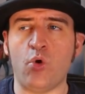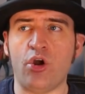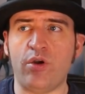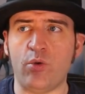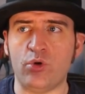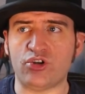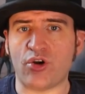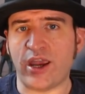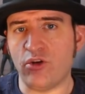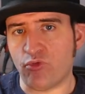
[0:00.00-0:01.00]
where it would
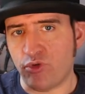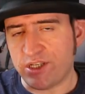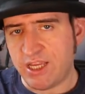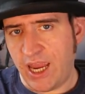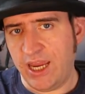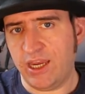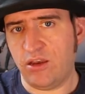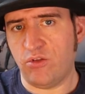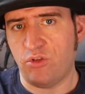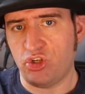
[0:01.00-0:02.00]
try and
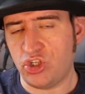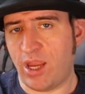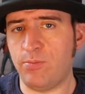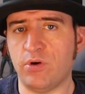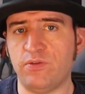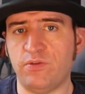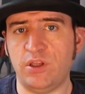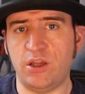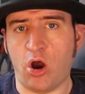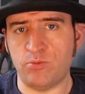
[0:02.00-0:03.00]
retain the shape of
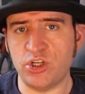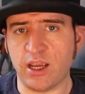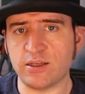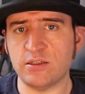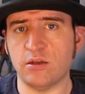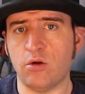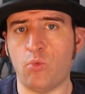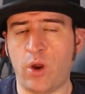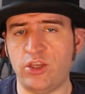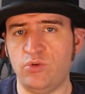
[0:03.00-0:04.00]
the object
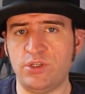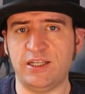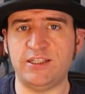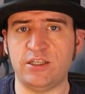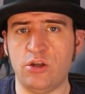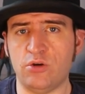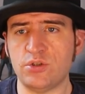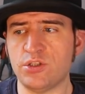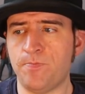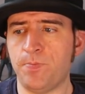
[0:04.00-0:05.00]
when you deleted
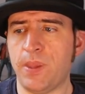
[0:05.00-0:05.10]
nodes.